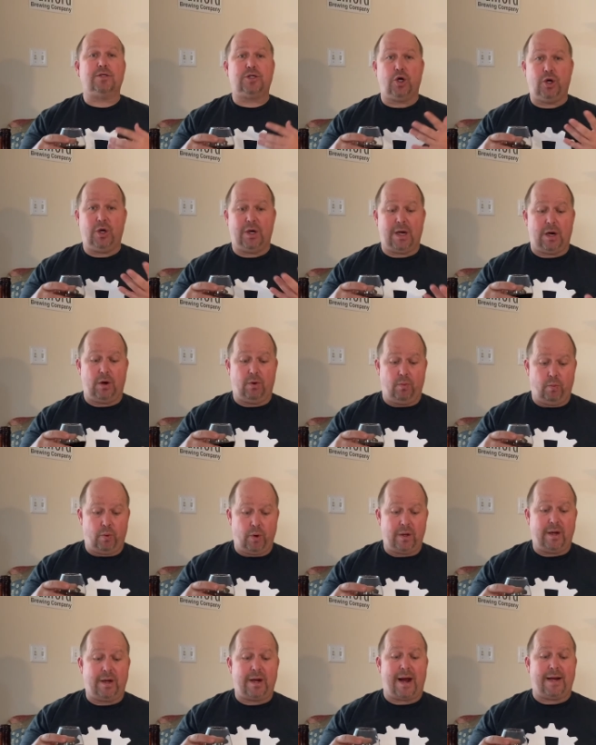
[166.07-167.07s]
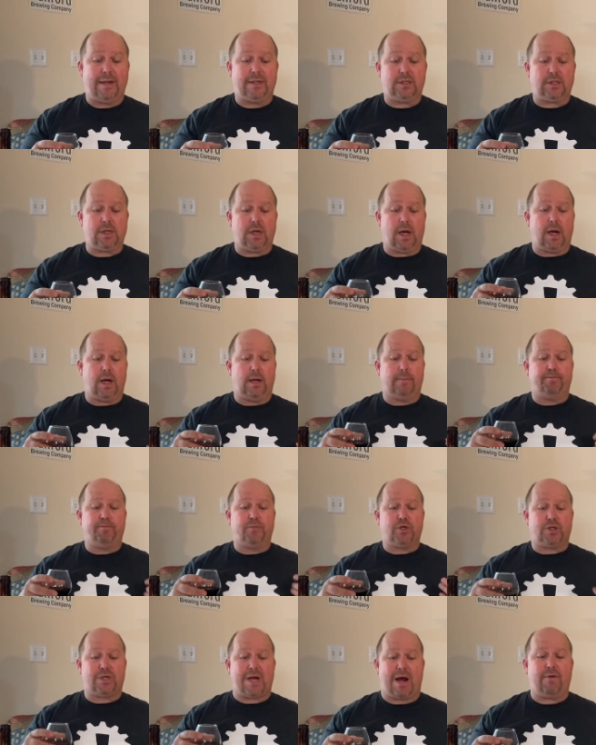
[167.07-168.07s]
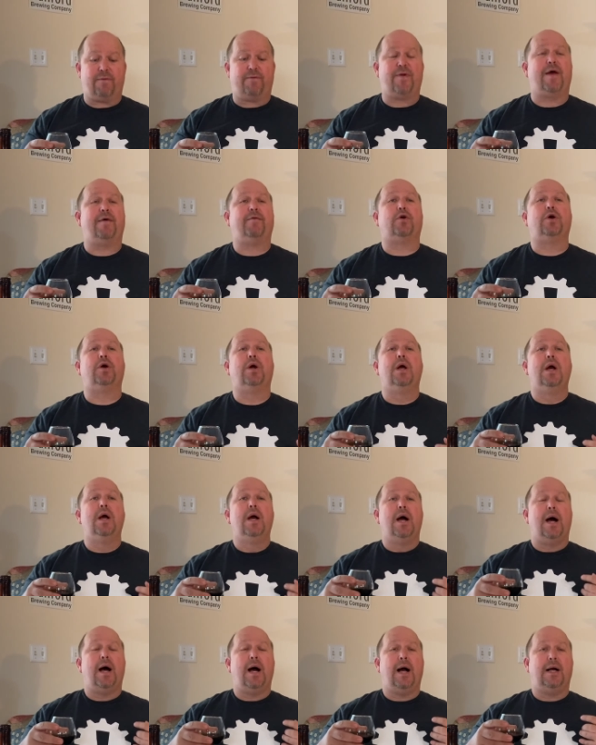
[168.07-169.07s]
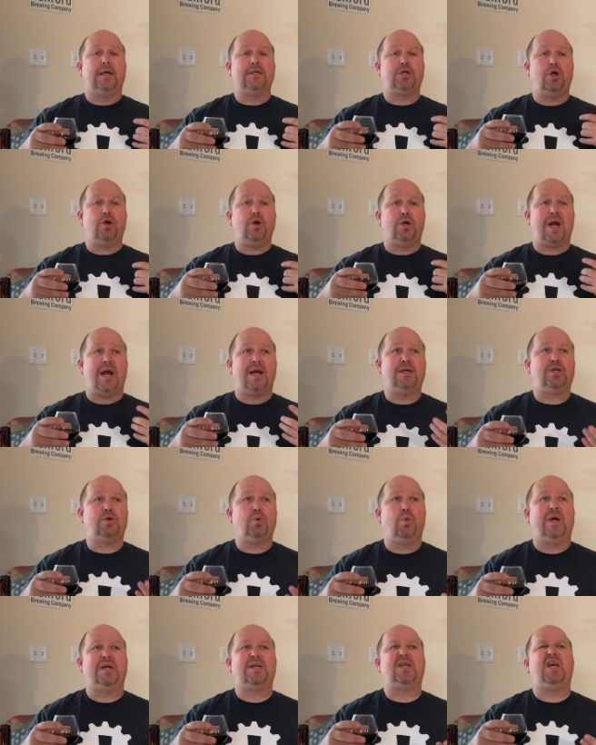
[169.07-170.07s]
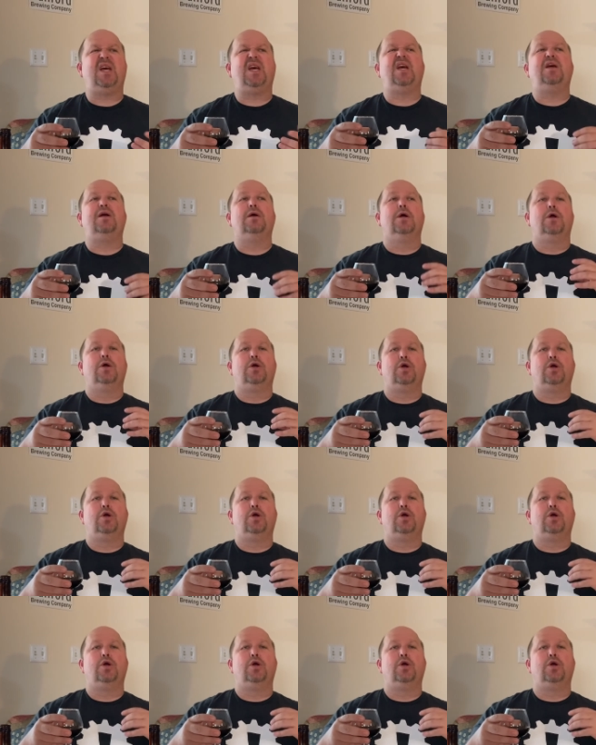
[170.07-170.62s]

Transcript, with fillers: So you get a really nice uh, stout flavor uh, so you taste the whiskey,